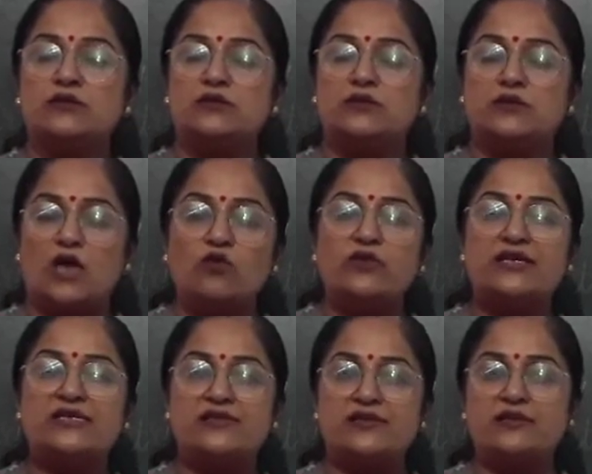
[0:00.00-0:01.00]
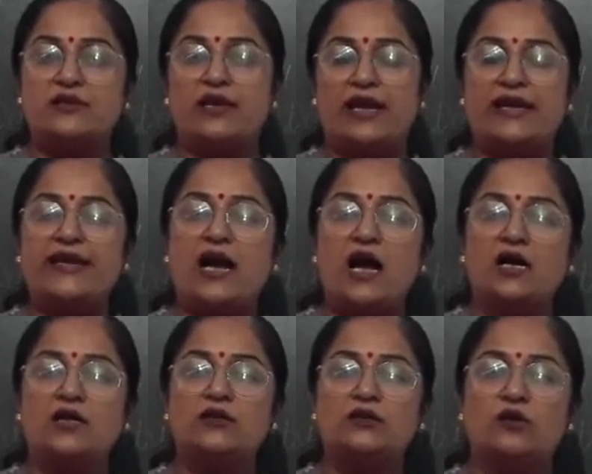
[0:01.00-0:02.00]
southeast area
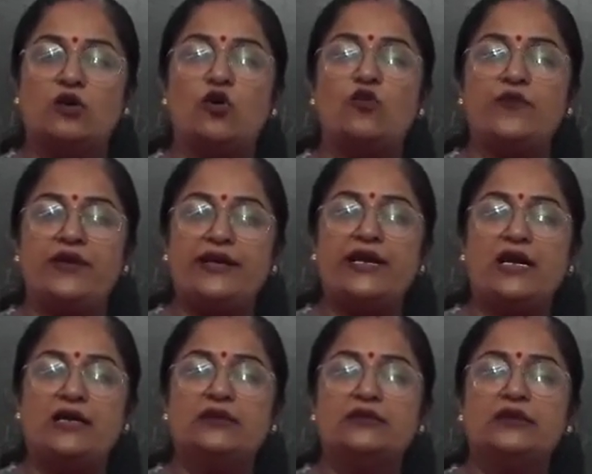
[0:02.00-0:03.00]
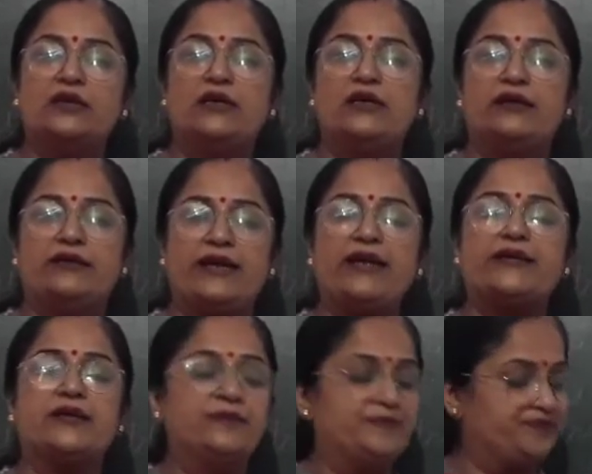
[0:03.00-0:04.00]
of India,
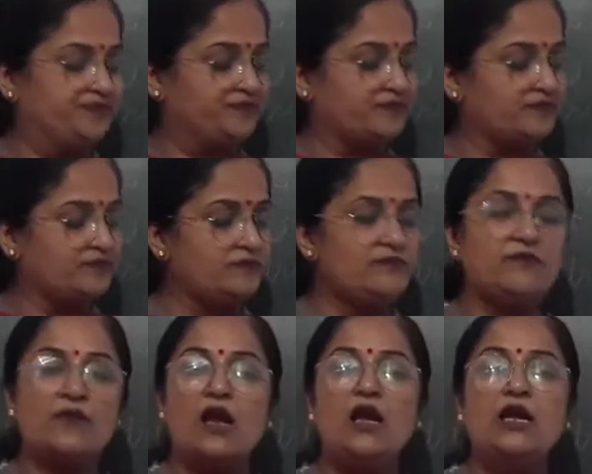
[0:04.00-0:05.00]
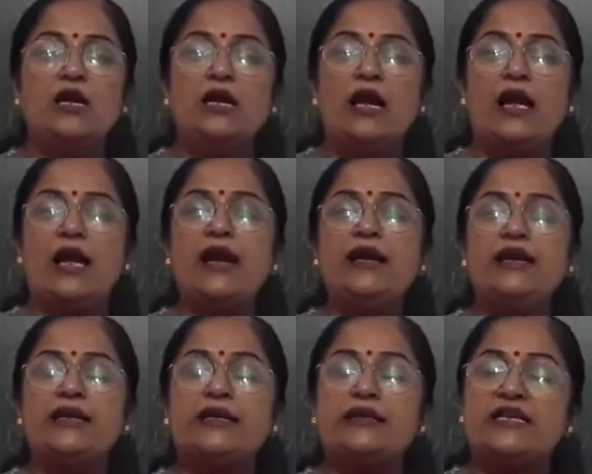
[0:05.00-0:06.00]
right? And
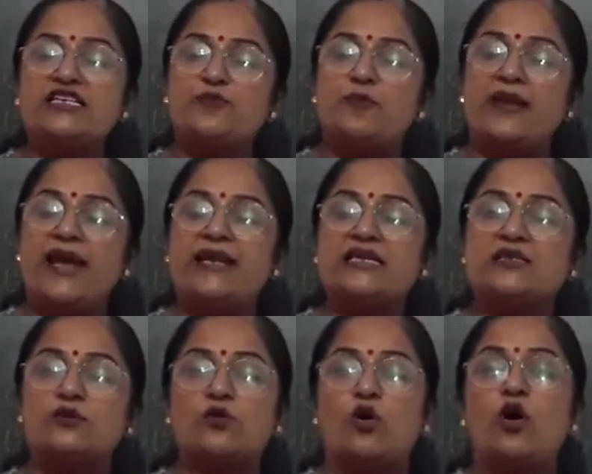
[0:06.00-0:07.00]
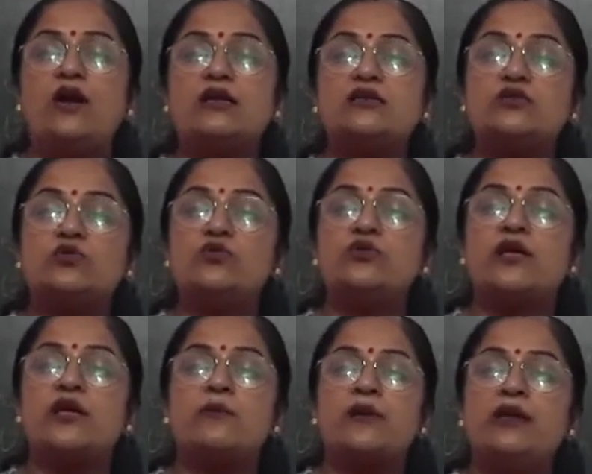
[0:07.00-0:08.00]
this plain is called
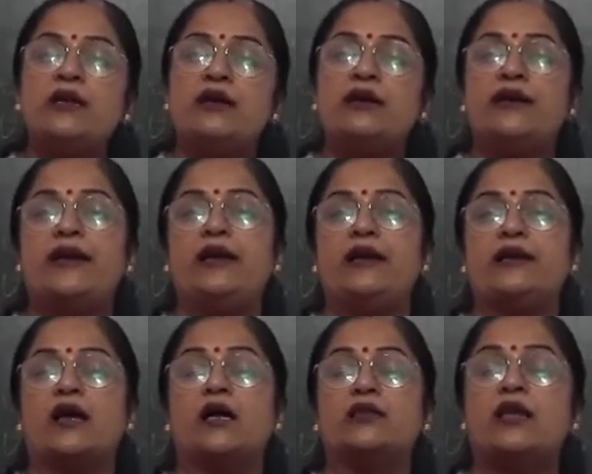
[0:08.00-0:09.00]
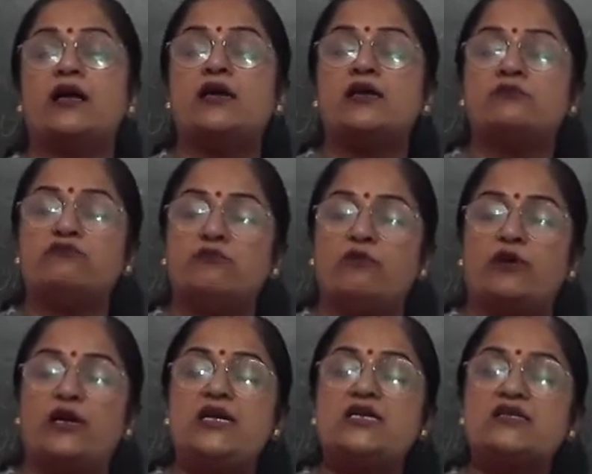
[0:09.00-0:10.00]
Sundarban Delta, the
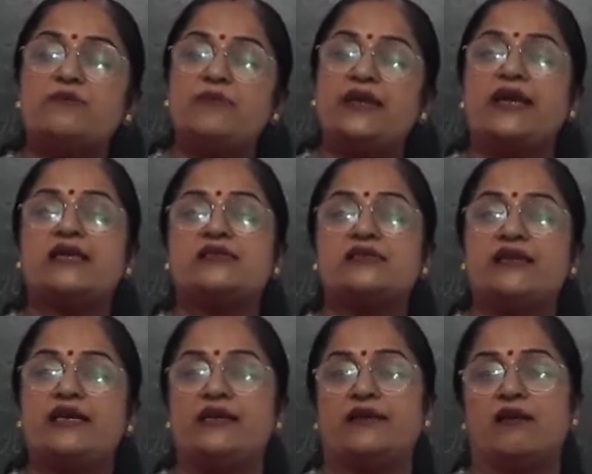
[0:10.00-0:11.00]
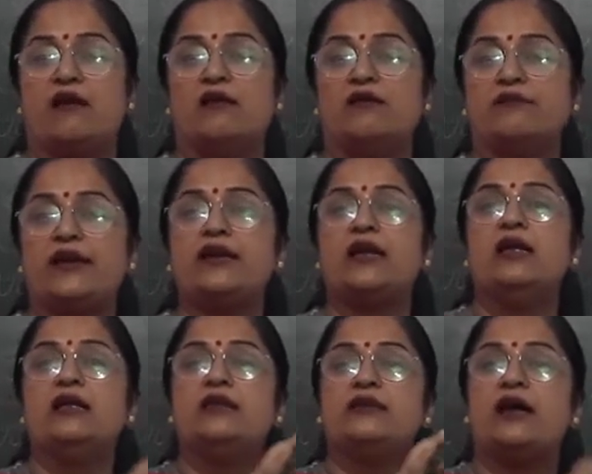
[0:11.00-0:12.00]
world's biggest delta. Right?
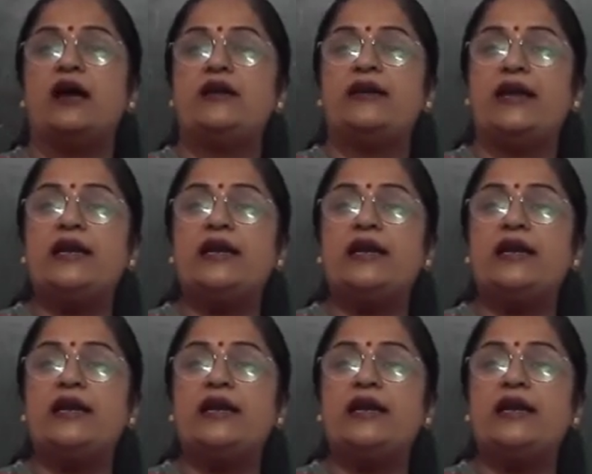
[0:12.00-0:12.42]
The